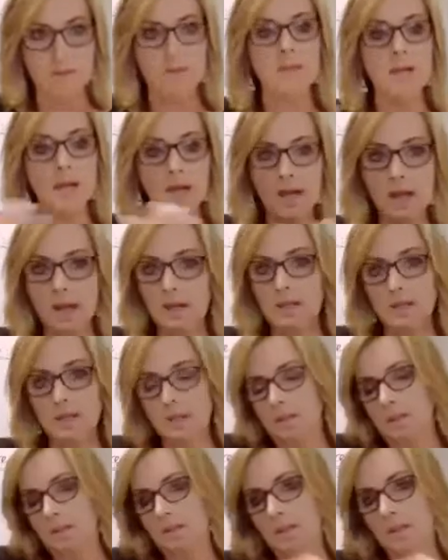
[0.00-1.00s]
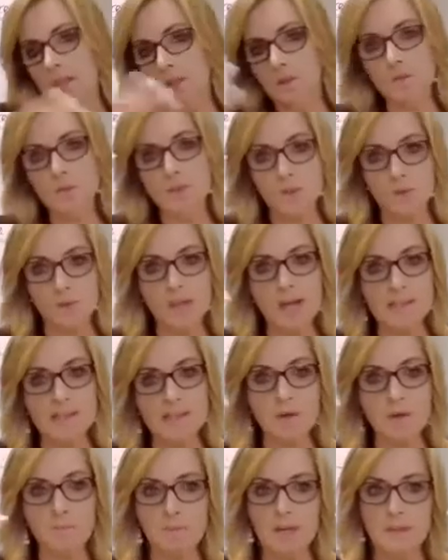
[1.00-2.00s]
Yeah. So that's
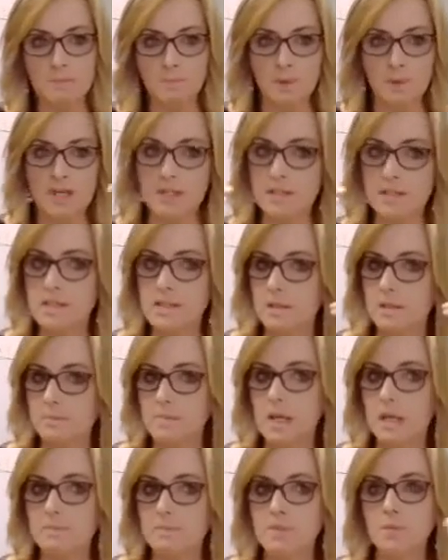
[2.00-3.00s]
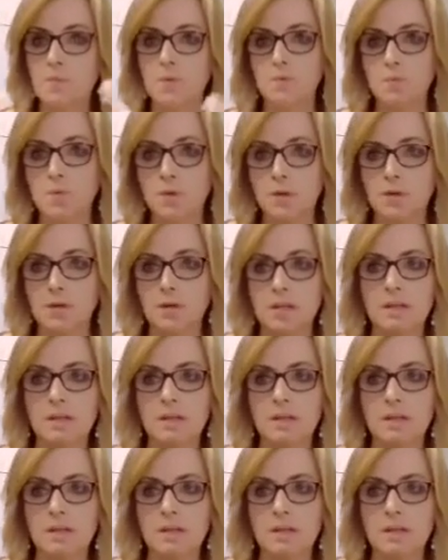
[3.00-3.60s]
how my brain sometimes will work.